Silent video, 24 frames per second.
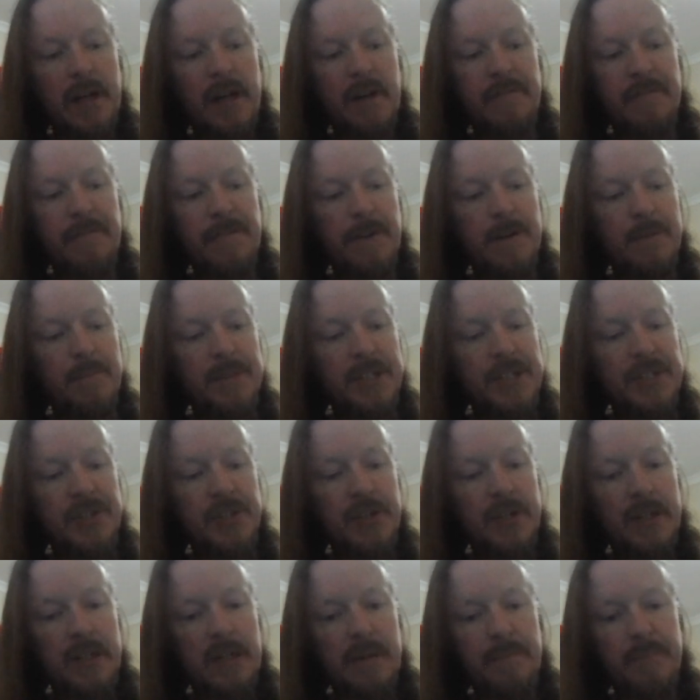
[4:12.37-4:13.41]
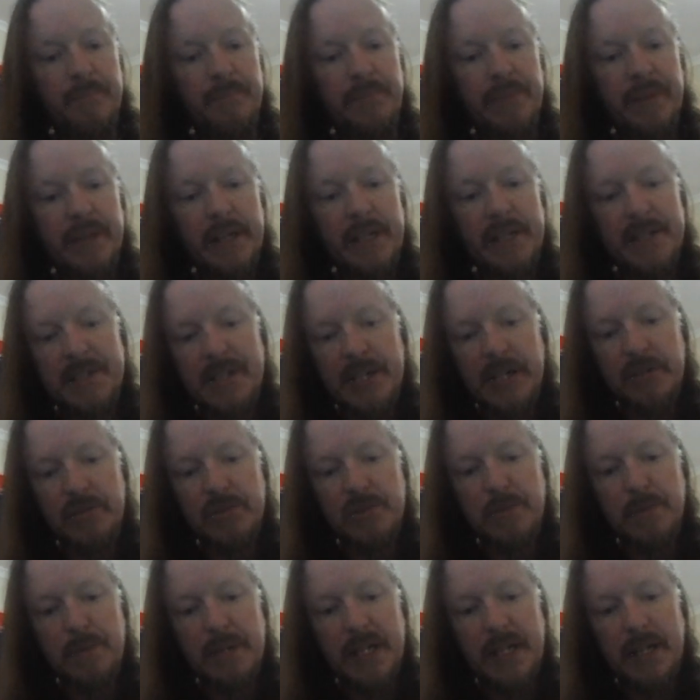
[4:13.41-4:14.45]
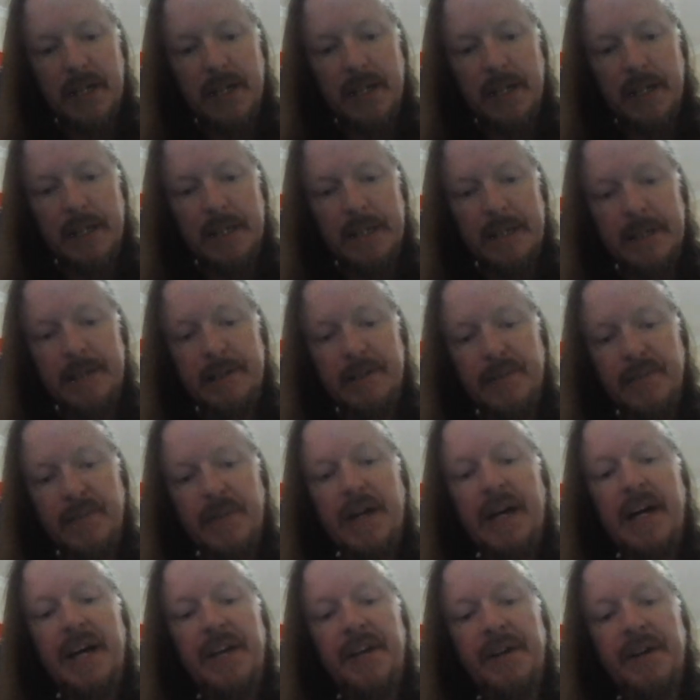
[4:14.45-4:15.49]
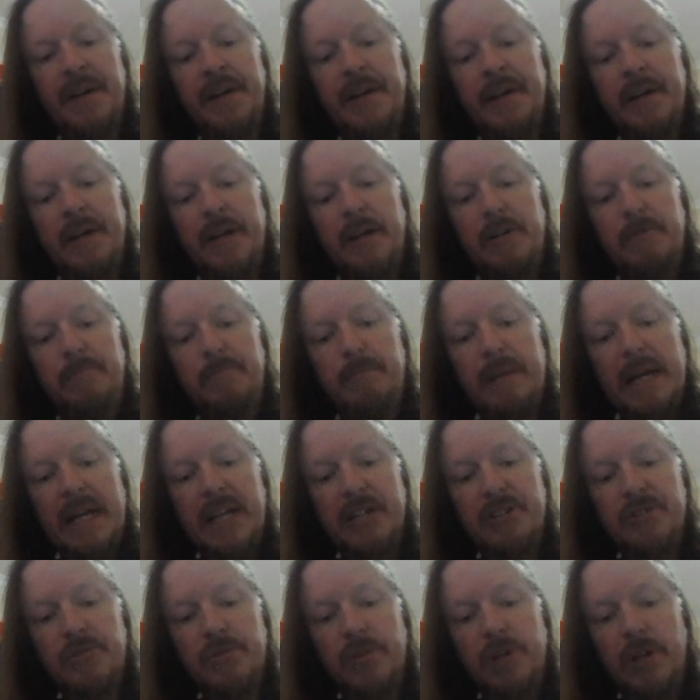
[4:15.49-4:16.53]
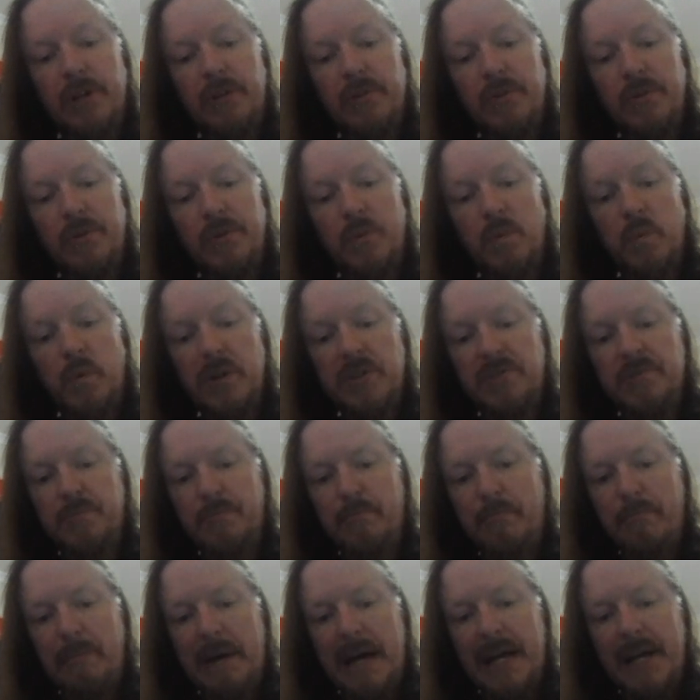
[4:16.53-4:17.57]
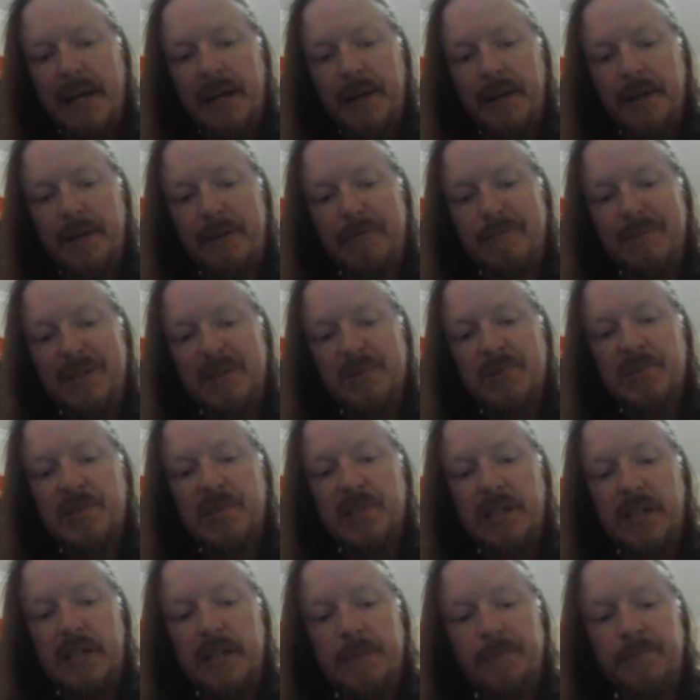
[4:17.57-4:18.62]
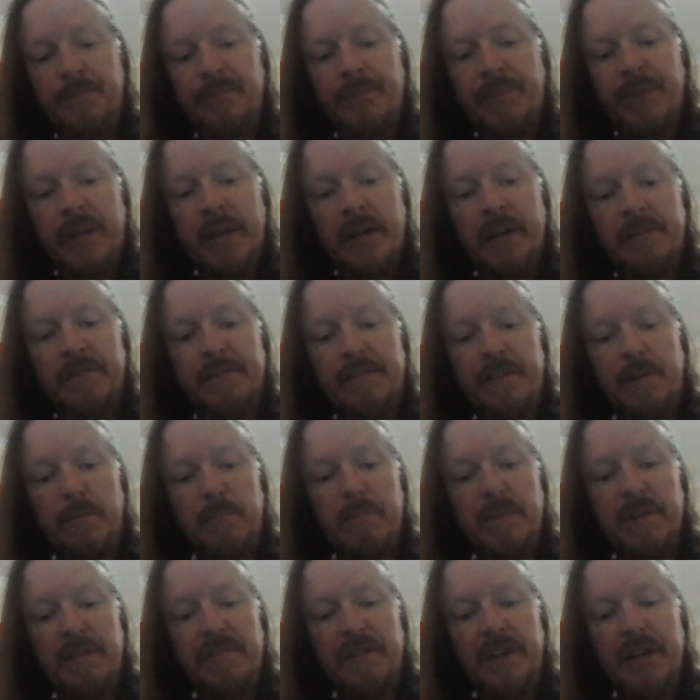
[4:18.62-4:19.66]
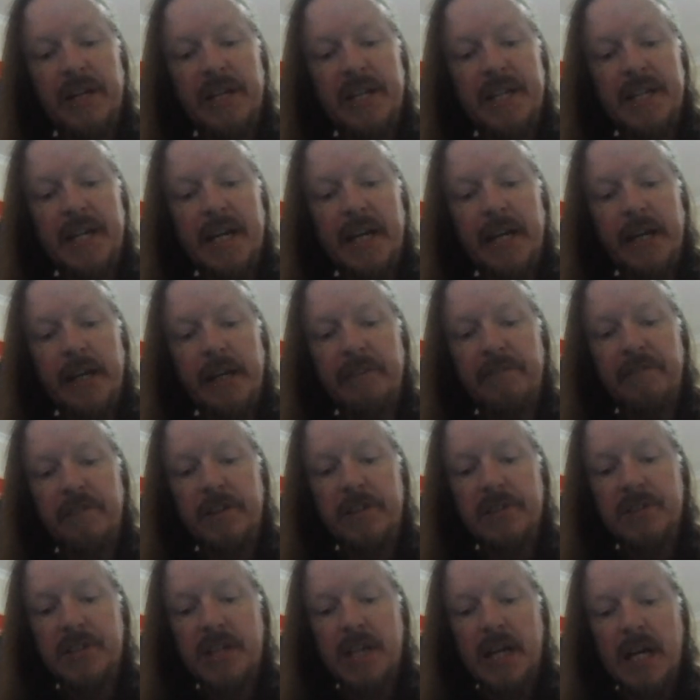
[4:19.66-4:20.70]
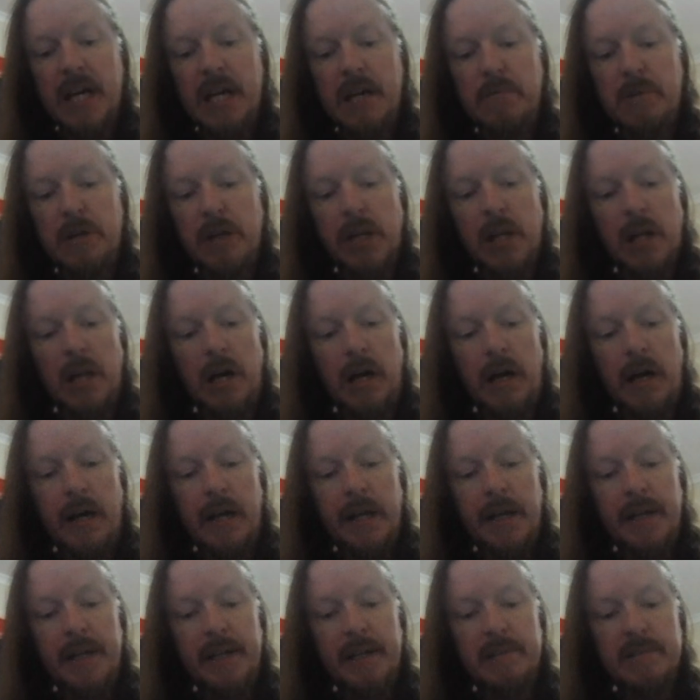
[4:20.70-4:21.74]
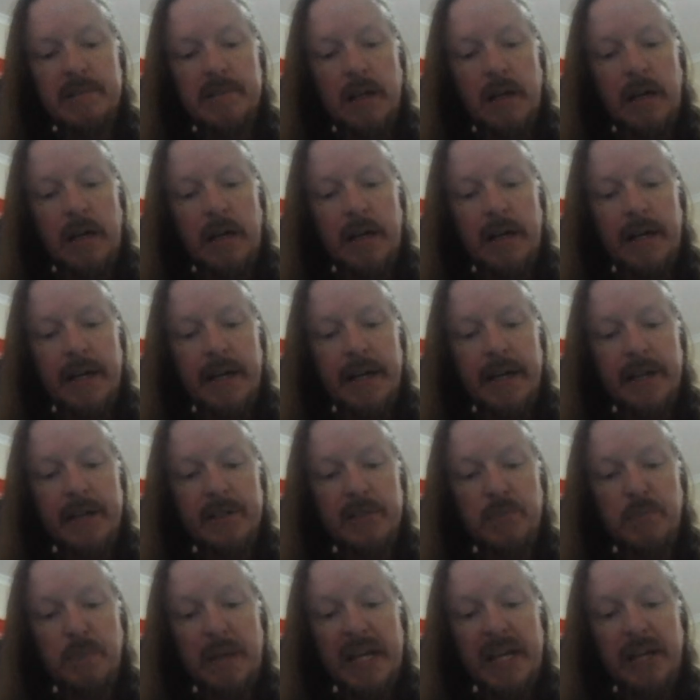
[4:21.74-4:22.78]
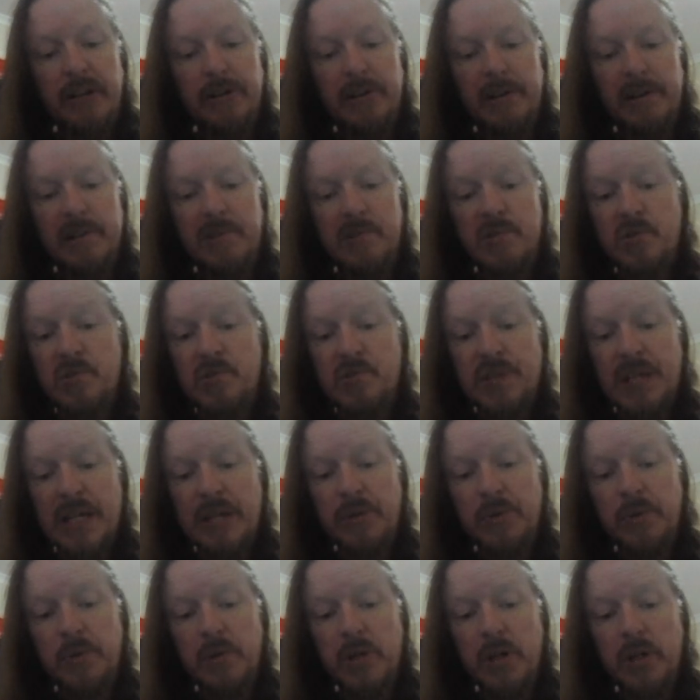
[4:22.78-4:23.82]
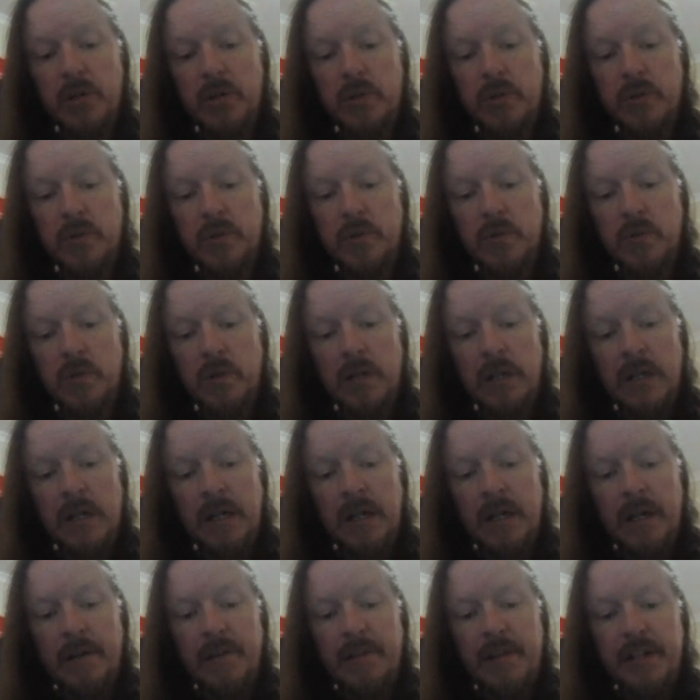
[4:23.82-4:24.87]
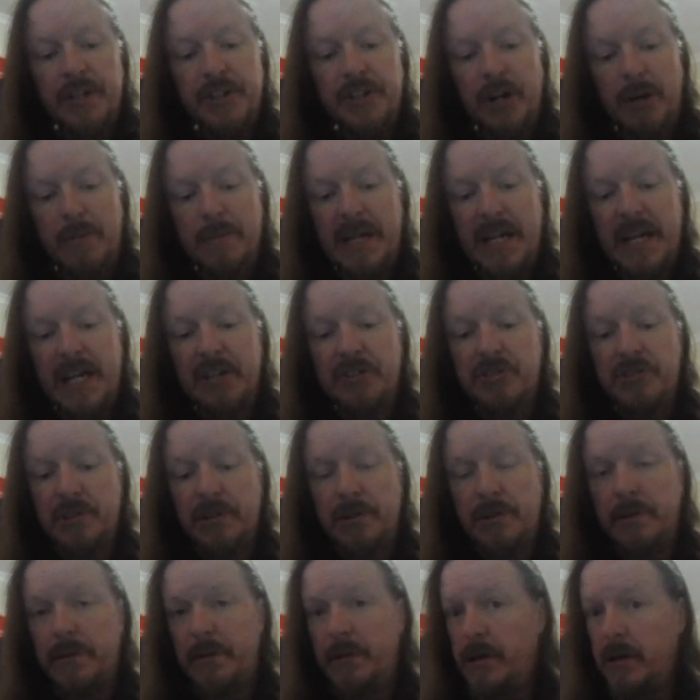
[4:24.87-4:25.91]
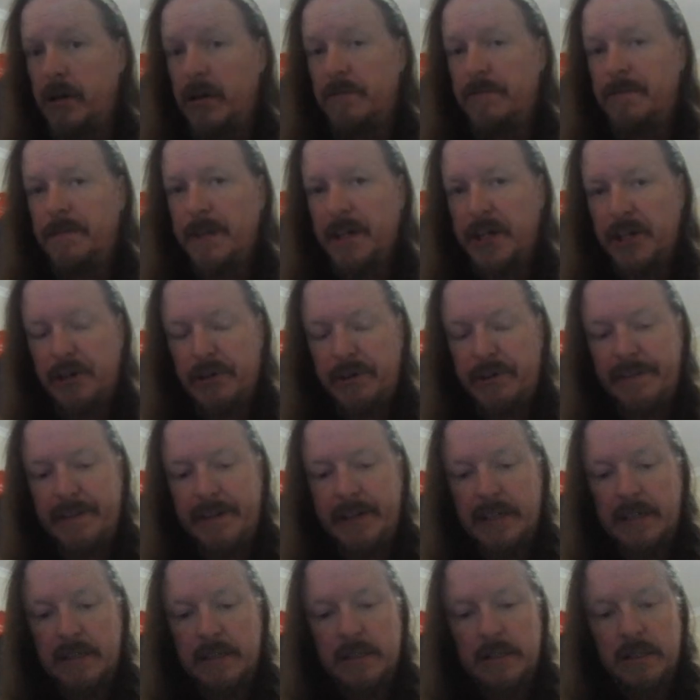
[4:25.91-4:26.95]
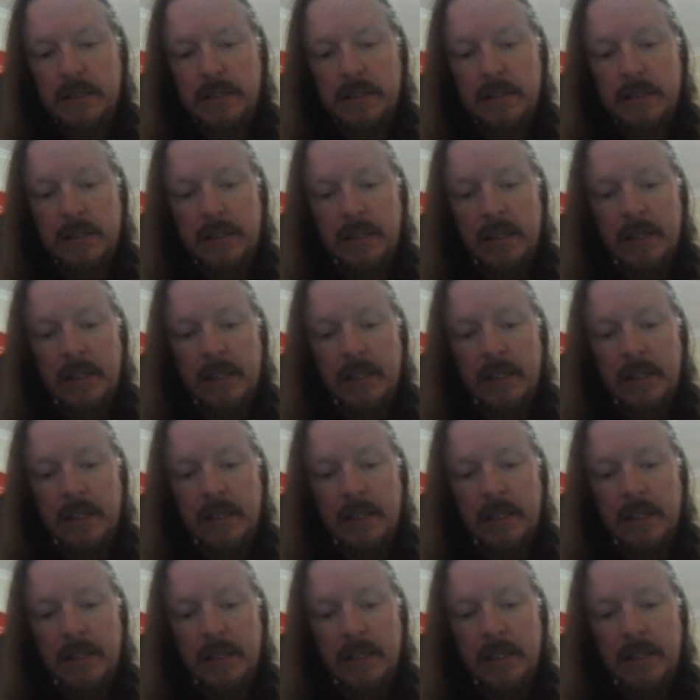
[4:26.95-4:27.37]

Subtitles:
from the top it tells me that Megatron was made a monster. From the very day he first came online, his eye has been on a single goal: the domination of the universe.